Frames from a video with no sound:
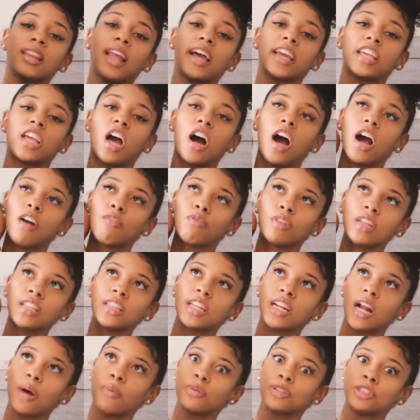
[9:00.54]
Like y'all, I really
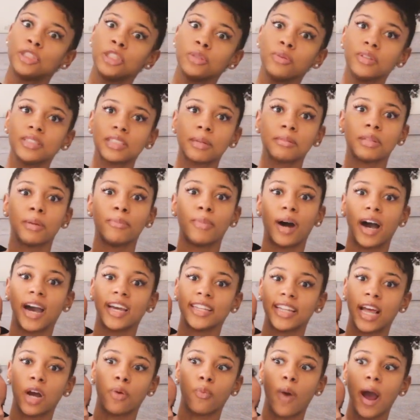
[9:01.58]
thought I was doing something
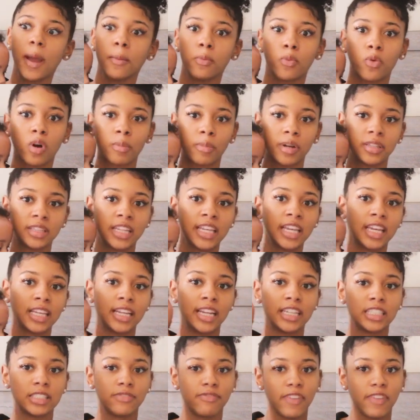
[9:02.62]
buying that wipe warmer, thinking it's